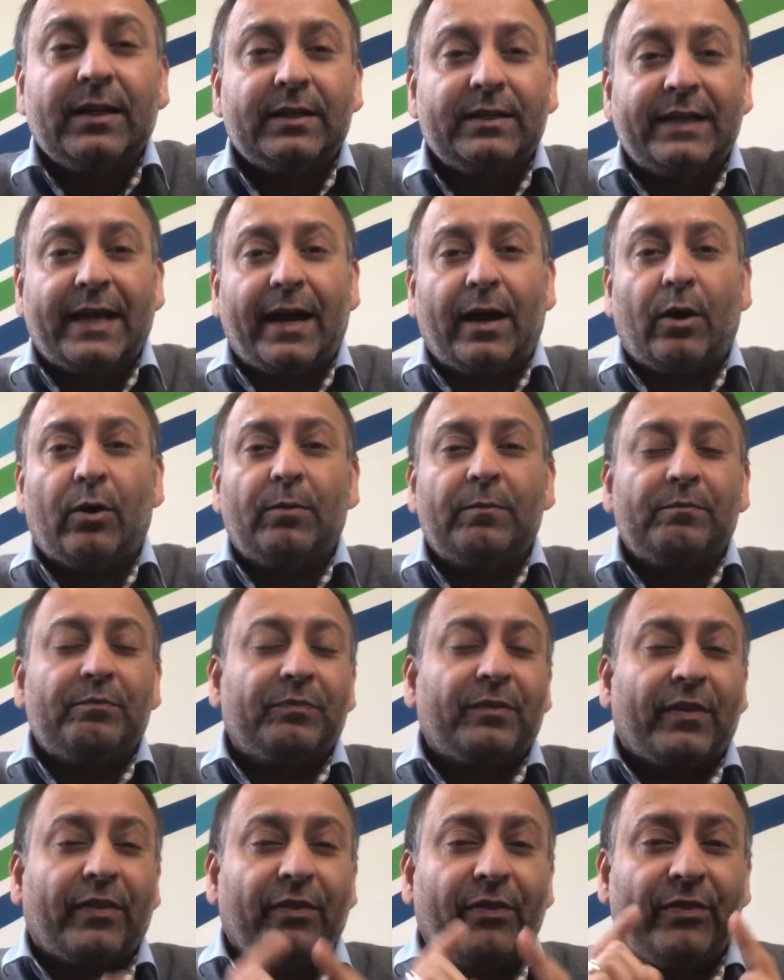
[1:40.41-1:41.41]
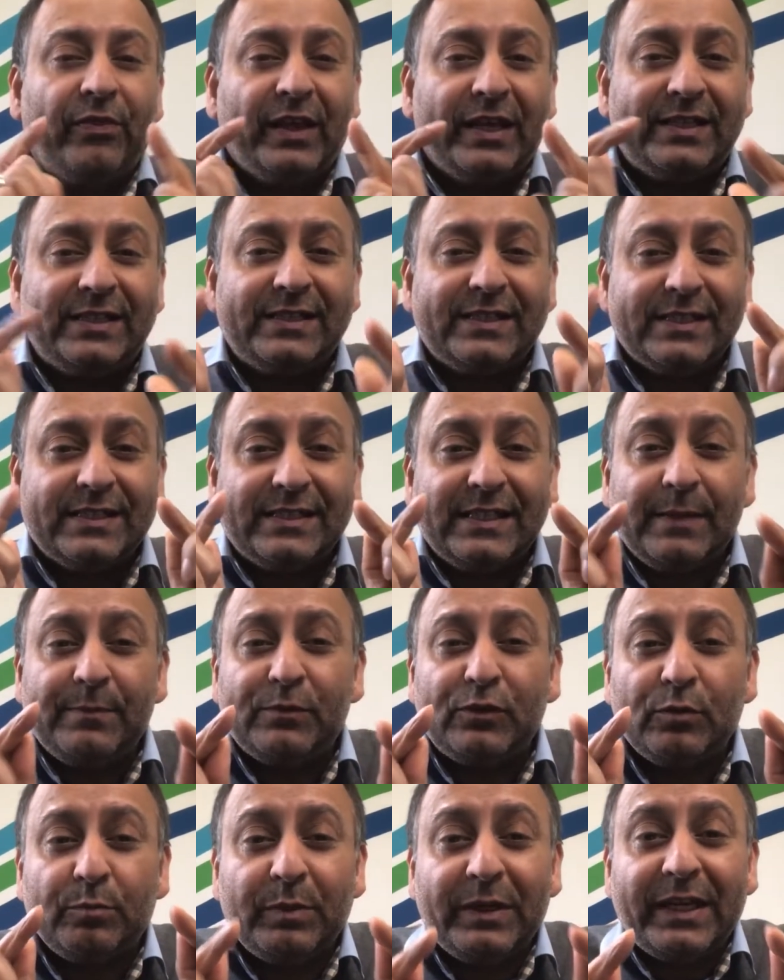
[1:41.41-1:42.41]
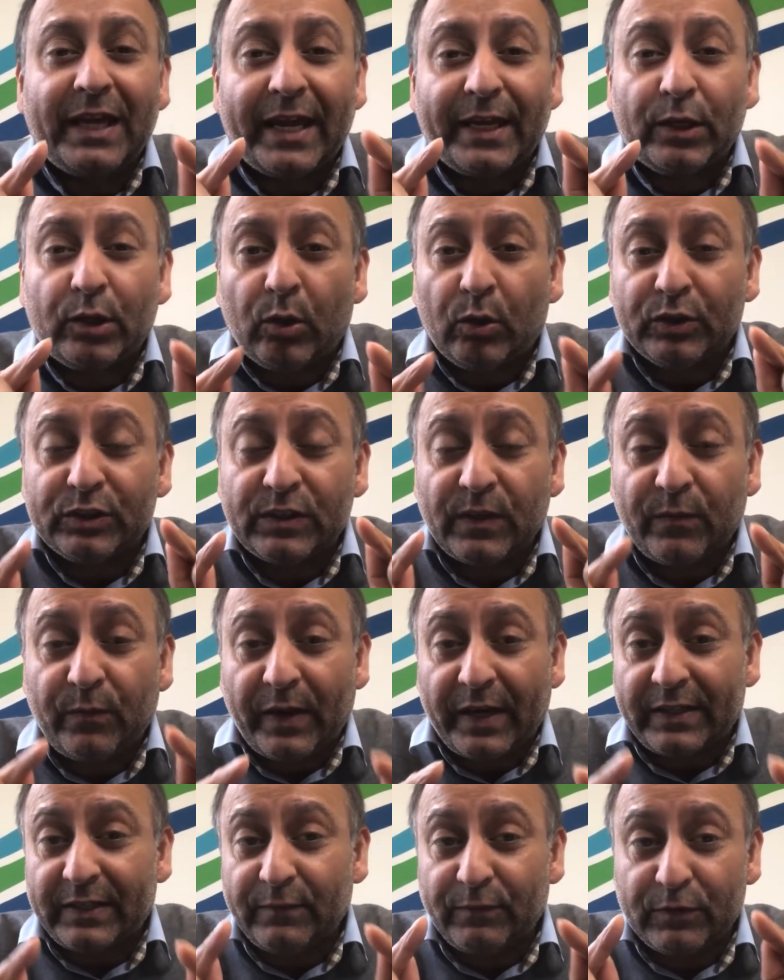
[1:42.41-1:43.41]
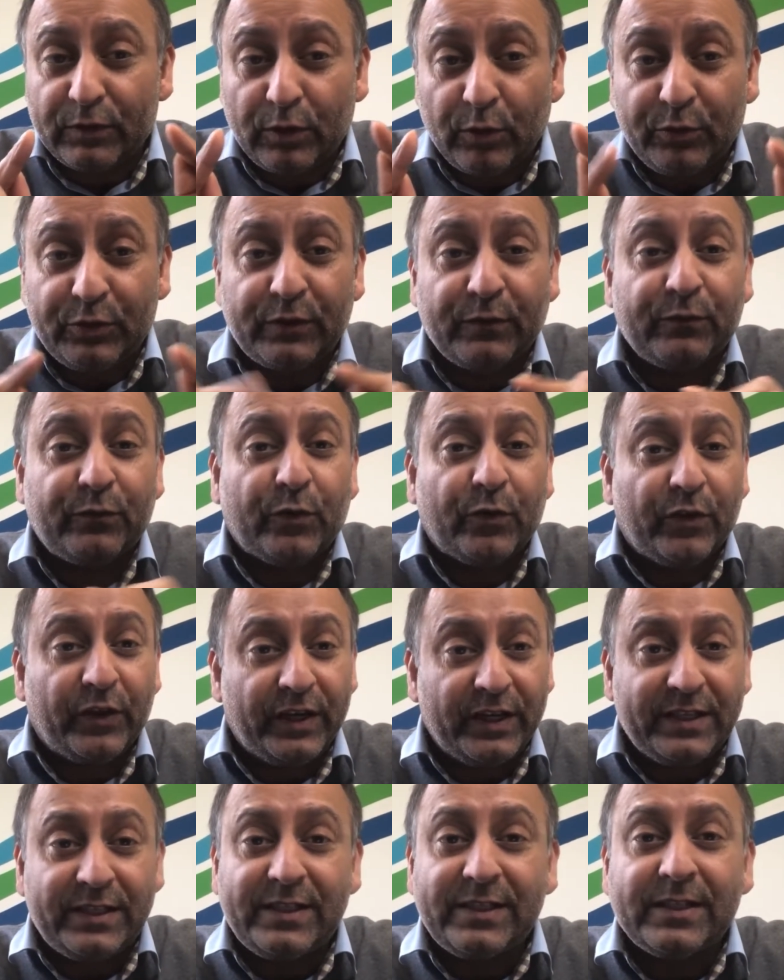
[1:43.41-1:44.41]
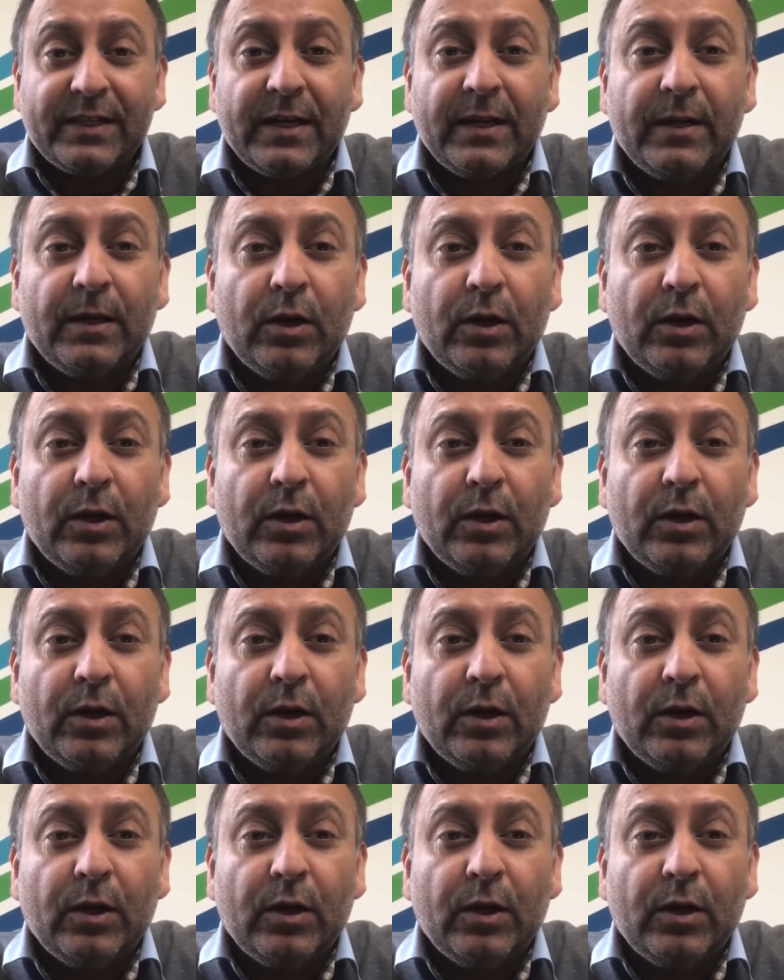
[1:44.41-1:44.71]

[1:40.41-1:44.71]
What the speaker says: Now, this seems to be a cost-effective solution for this,